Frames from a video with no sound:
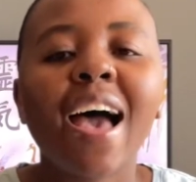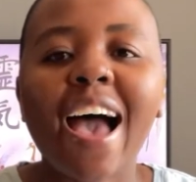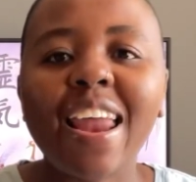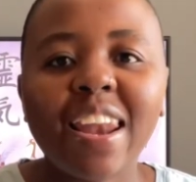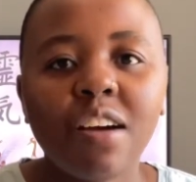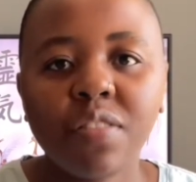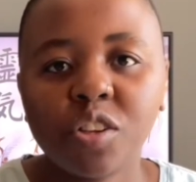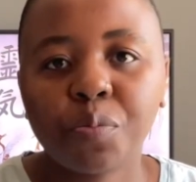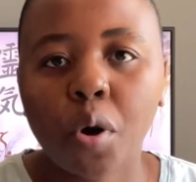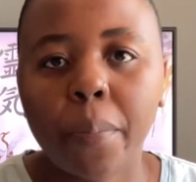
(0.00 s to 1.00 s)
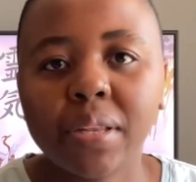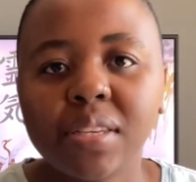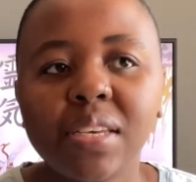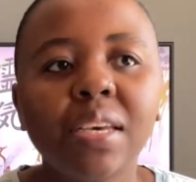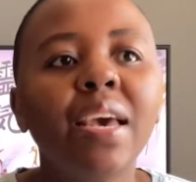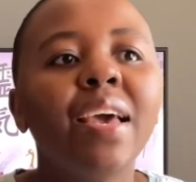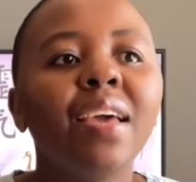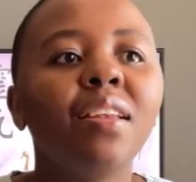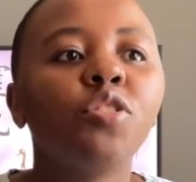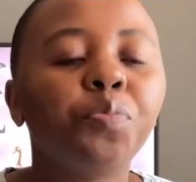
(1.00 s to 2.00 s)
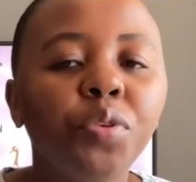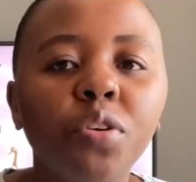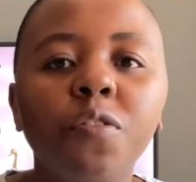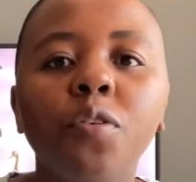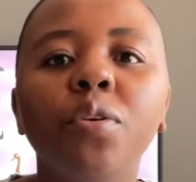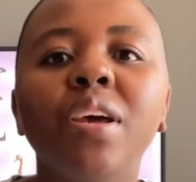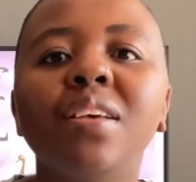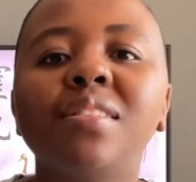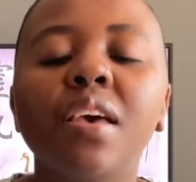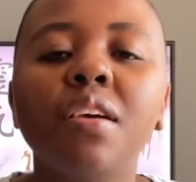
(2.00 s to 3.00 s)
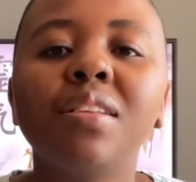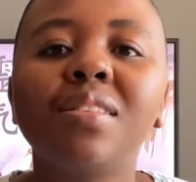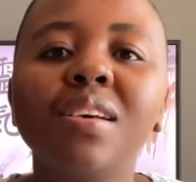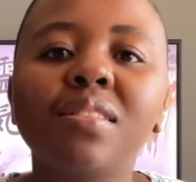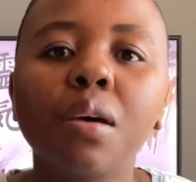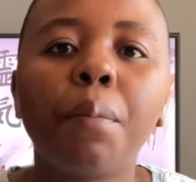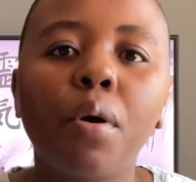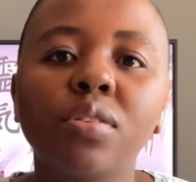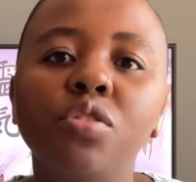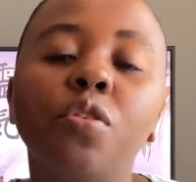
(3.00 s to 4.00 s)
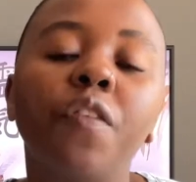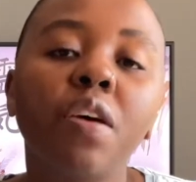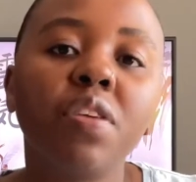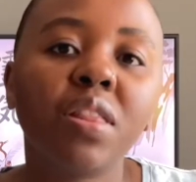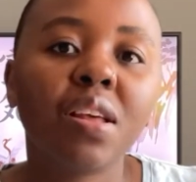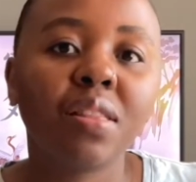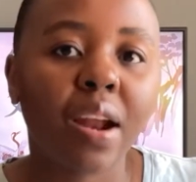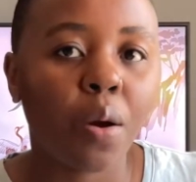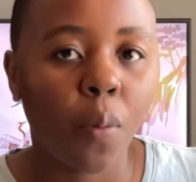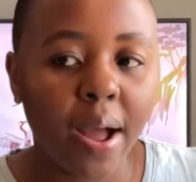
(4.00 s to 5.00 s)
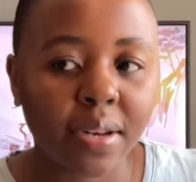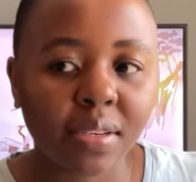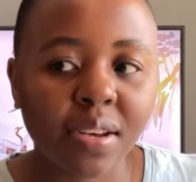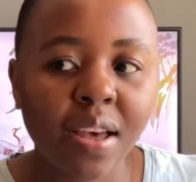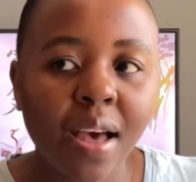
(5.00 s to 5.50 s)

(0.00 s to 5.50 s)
I love this property, it is beautiful, it ticks the boxes of everything that I want.